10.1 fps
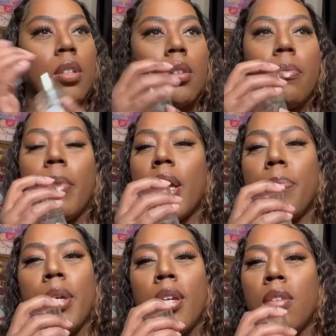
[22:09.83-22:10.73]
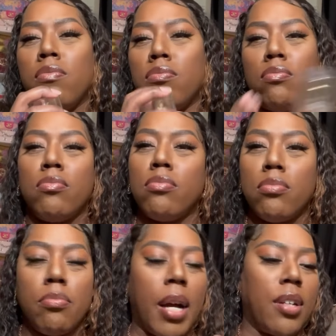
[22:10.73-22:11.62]
Maybe
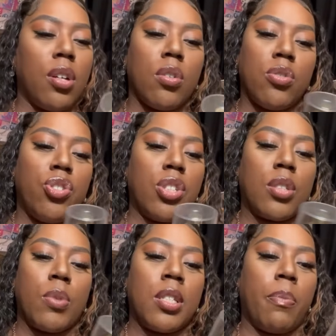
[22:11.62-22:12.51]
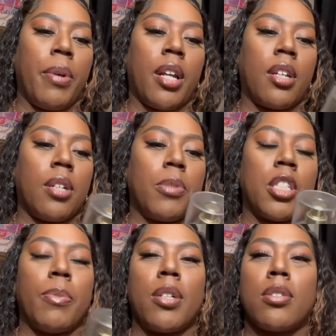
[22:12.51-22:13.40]
my nose just wasn't picking up the
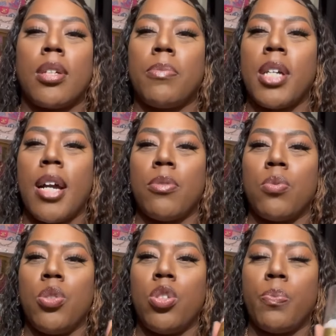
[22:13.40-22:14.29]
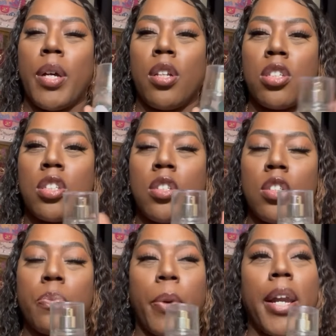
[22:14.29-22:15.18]
smell. Sometimes when you
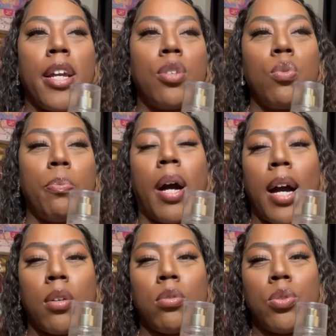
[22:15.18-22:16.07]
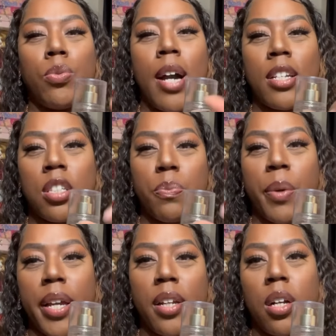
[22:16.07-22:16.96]
spray a new bottle, you got to
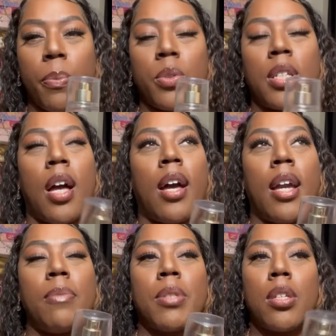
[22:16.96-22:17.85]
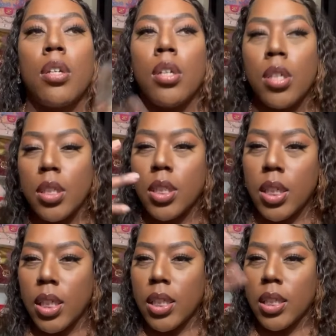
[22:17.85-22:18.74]
spray it a couple times to
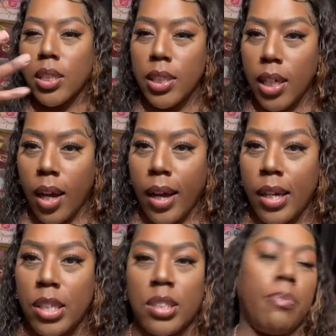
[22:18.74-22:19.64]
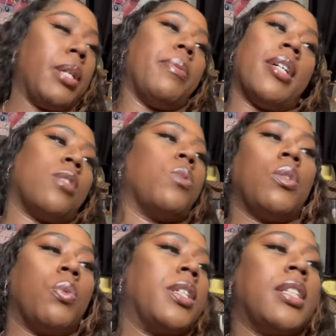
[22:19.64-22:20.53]
get the sillage. Maybe that's what
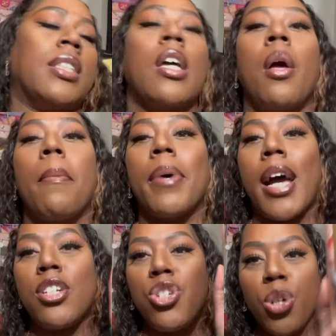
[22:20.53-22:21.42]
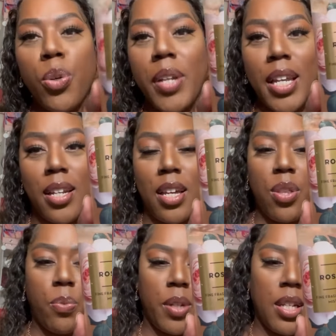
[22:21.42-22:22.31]
it was. But I do need
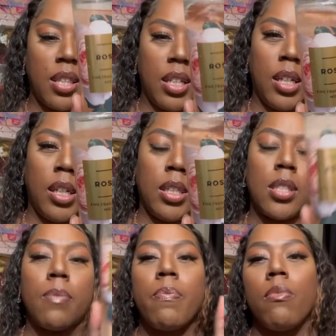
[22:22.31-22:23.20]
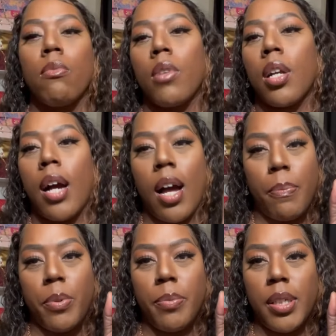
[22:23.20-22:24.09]
another one of these.
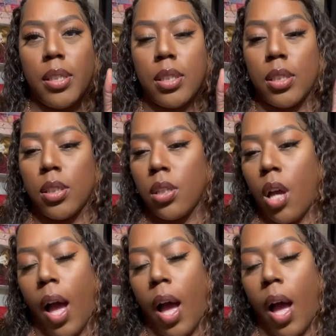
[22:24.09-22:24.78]
Compliments.